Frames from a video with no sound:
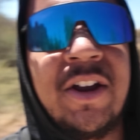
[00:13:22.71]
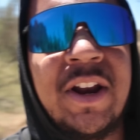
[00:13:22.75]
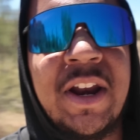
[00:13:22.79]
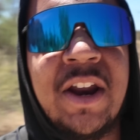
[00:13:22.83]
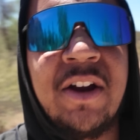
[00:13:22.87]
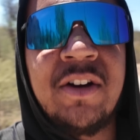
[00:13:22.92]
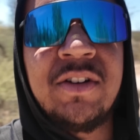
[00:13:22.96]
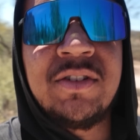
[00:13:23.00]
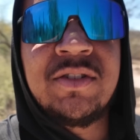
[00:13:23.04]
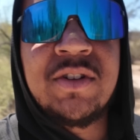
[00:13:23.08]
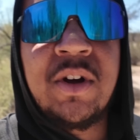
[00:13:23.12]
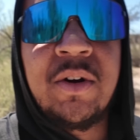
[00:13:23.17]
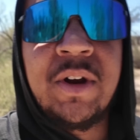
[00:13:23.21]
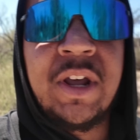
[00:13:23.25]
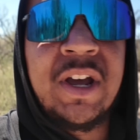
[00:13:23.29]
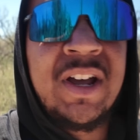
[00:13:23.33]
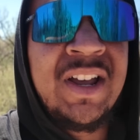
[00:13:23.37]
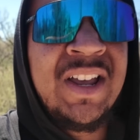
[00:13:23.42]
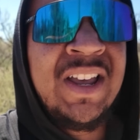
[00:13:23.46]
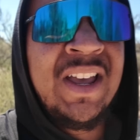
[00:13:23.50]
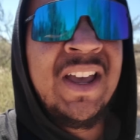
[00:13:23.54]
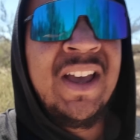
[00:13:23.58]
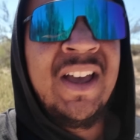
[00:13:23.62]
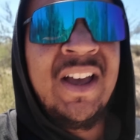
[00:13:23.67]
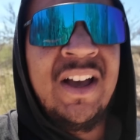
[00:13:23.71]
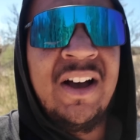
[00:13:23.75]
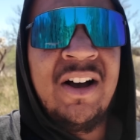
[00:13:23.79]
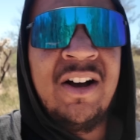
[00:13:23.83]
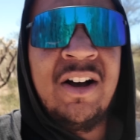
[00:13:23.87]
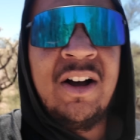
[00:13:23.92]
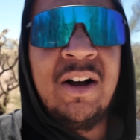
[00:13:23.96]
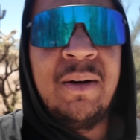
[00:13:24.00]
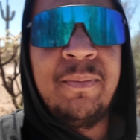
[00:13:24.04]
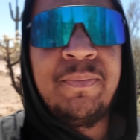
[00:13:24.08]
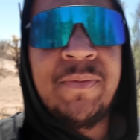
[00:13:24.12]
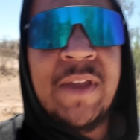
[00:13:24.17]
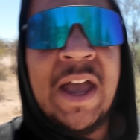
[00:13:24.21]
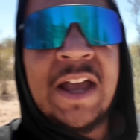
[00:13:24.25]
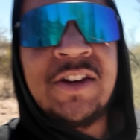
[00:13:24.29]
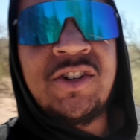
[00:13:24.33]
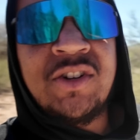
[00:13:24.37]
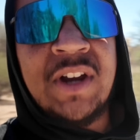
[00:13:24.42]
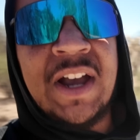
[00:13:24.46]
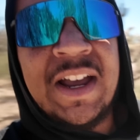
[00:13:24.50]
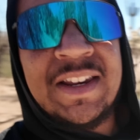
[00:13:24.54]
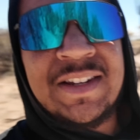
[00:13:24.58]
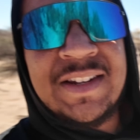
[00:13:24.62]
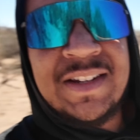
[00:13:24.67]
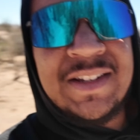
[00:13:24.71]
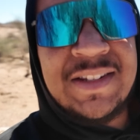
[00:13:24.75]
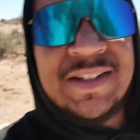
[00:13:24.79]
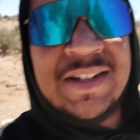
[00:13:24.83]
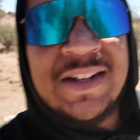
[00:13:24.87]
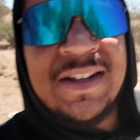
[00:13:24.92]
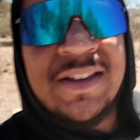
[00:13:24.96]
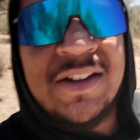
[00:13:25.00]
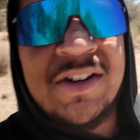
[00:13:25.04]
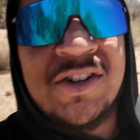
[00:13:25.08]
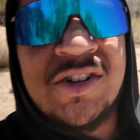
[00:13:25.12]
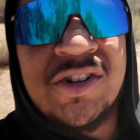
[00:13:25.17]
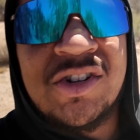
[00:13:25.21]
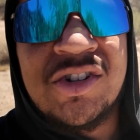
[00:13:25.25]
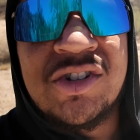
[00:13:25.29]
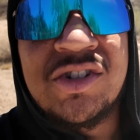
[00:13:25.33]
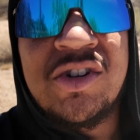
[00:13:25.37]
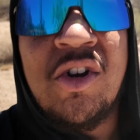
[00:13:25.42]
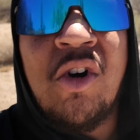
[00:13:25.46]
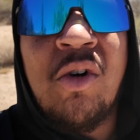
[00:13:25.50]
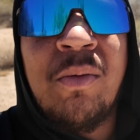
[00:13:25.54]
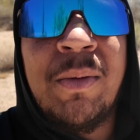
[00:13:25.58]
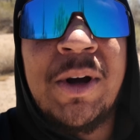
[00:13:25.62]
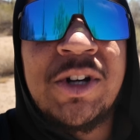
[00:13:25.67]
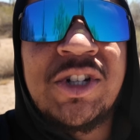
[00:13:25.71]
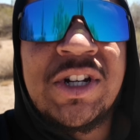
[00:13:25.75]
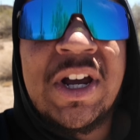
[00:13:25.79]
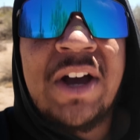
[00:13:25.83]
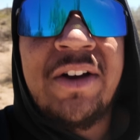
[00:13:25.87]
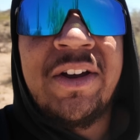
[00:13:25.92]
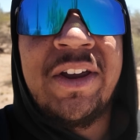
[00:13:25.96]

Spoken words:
in Arizona. As you guys can see, there's just so much out